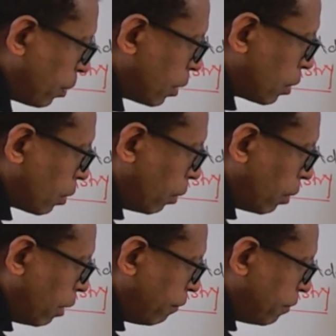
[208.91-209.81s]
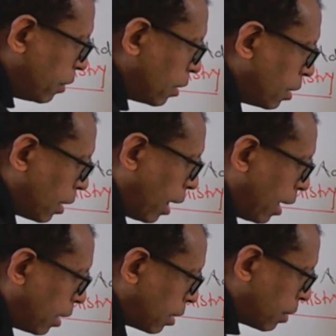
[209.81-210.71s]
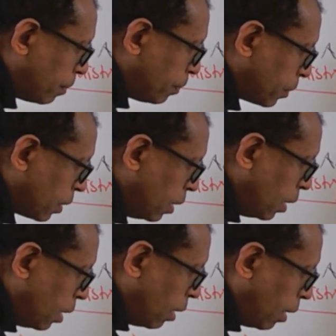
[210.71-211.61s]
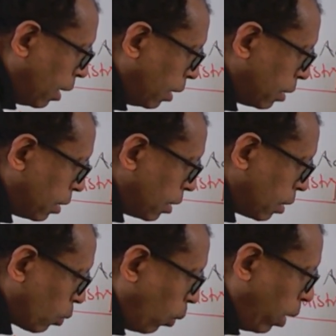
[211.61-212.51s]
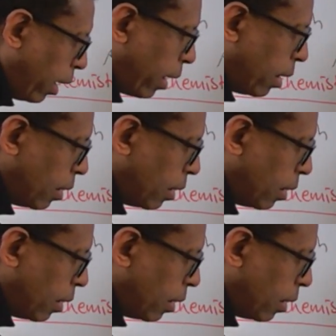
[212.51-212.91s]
So if this is X and this is Y,